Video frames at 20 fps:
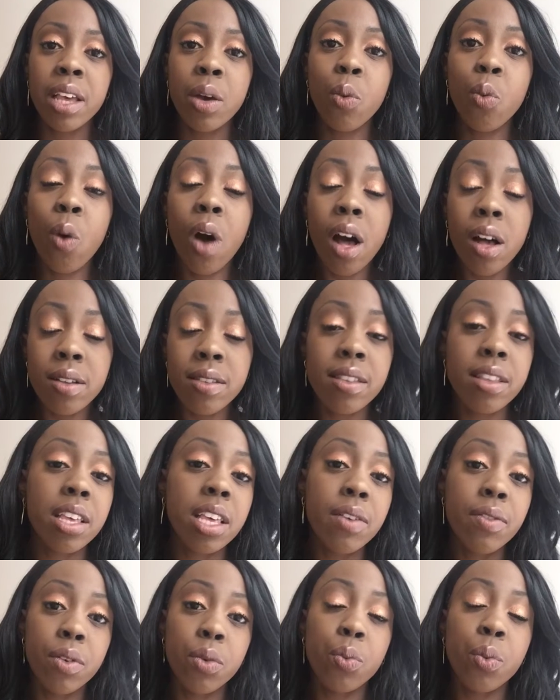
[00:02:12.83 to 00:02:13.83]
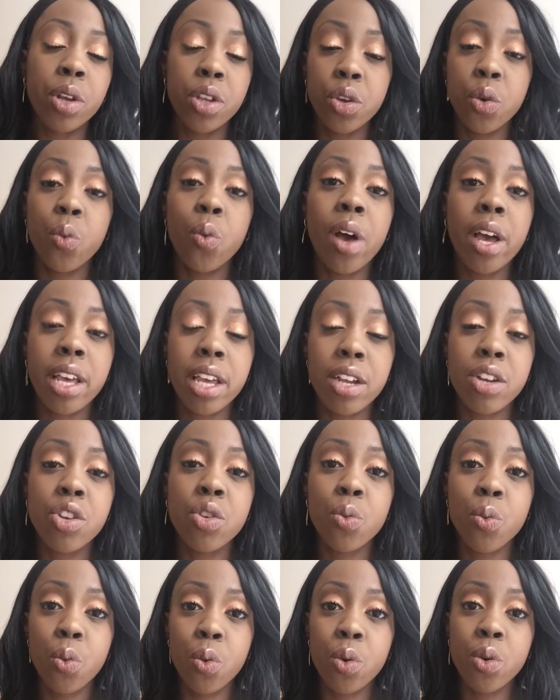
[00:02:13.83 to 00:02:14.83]
whilst even when you're working
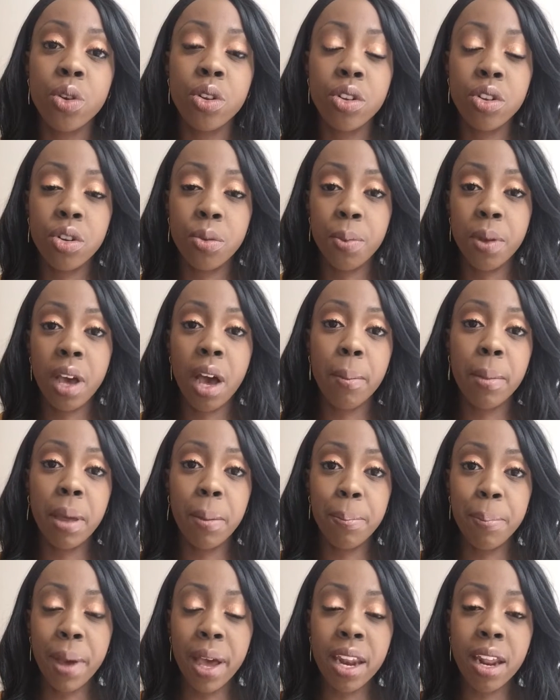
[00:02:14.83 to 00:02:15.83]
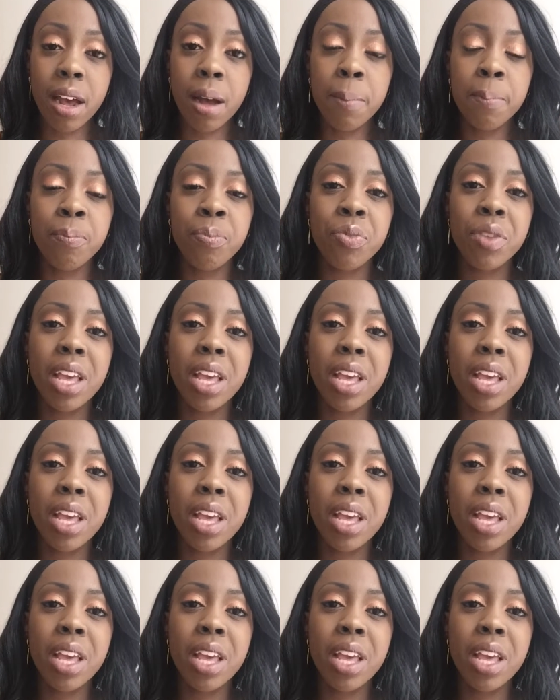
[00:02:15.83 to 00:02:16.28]
toward to becoming better,